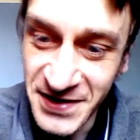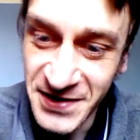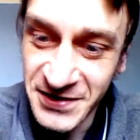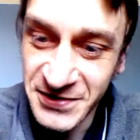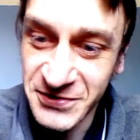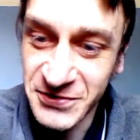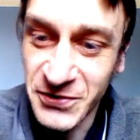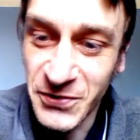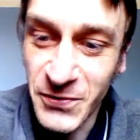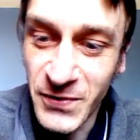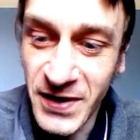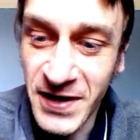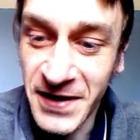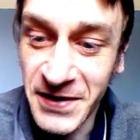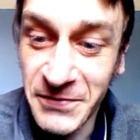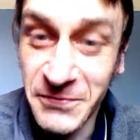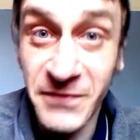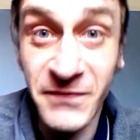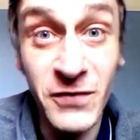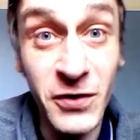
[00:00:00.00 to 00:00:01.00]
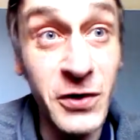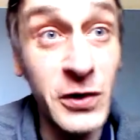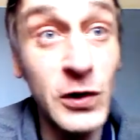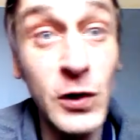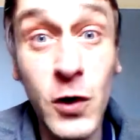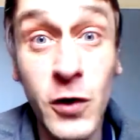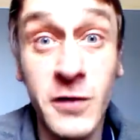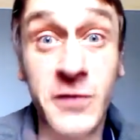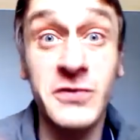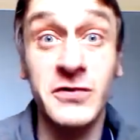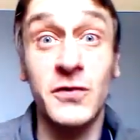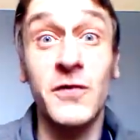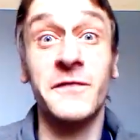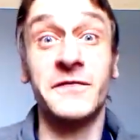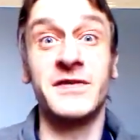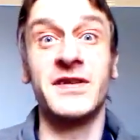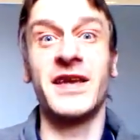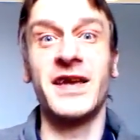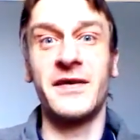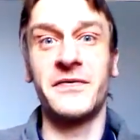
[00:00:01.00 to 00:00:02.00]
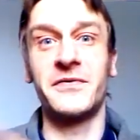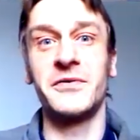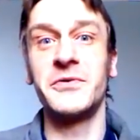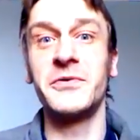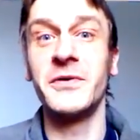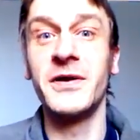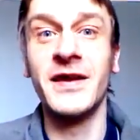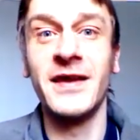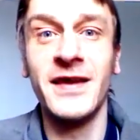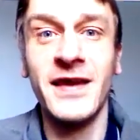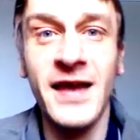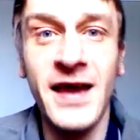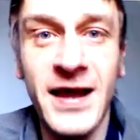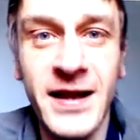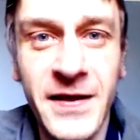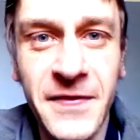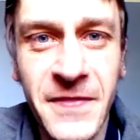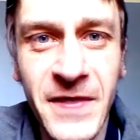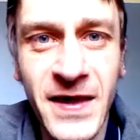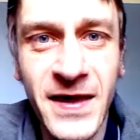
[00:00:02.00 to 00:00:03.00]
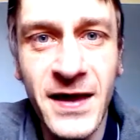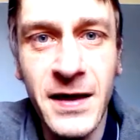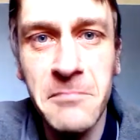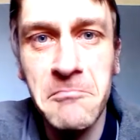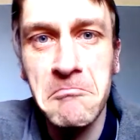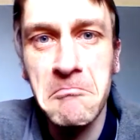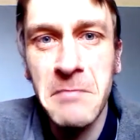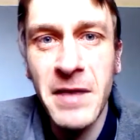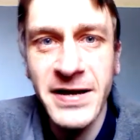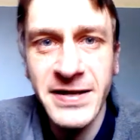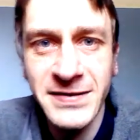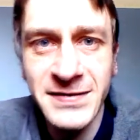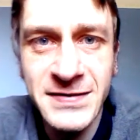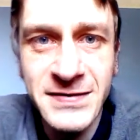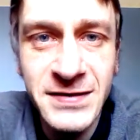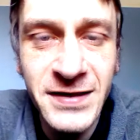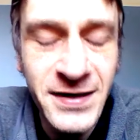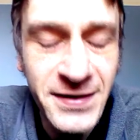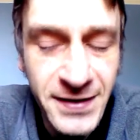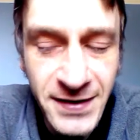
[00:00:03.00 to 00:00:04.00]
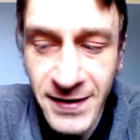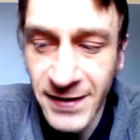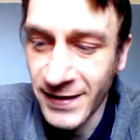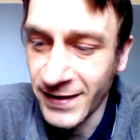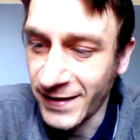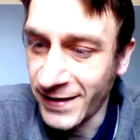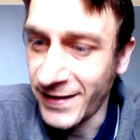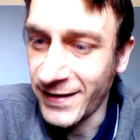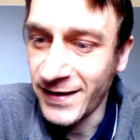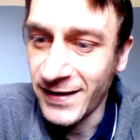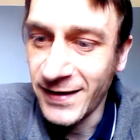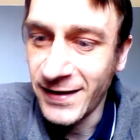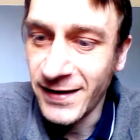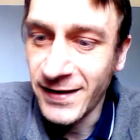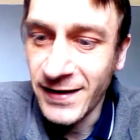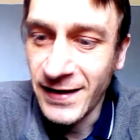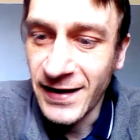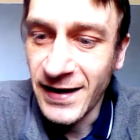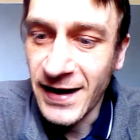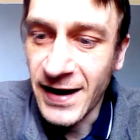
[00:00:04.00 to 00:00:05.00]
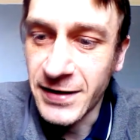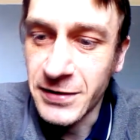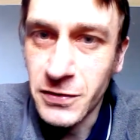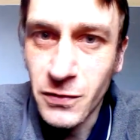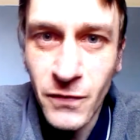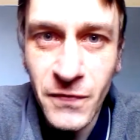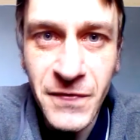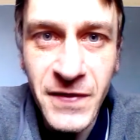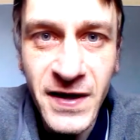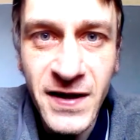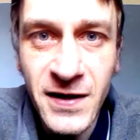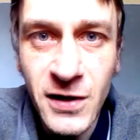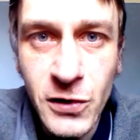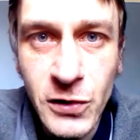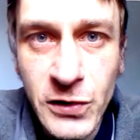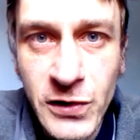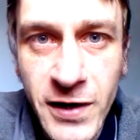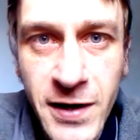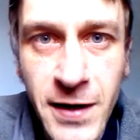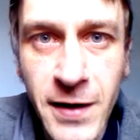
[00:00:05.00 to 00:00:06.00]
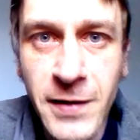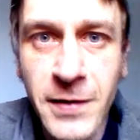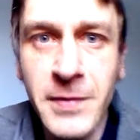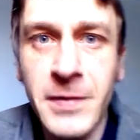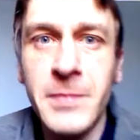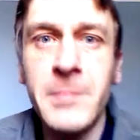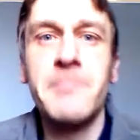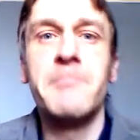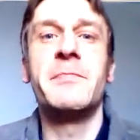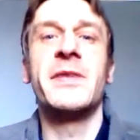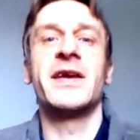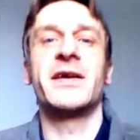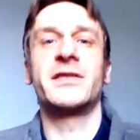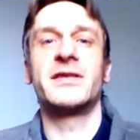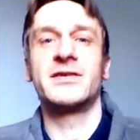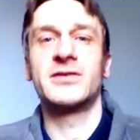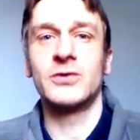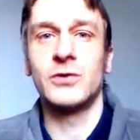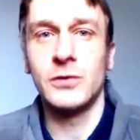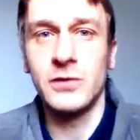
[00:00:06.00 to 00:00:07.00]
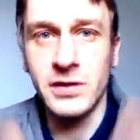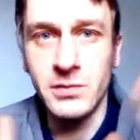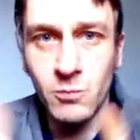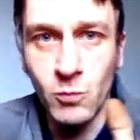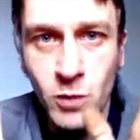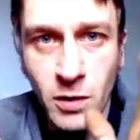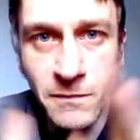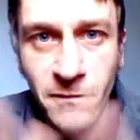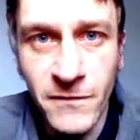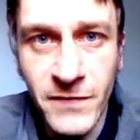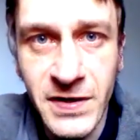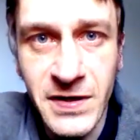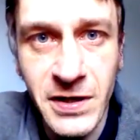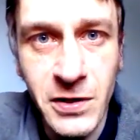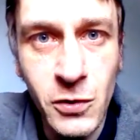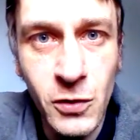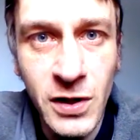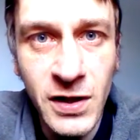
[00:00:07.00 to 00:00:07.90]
So we've got a lot of stuff to get through, and I think I might, I don't think I'll make this all in one video.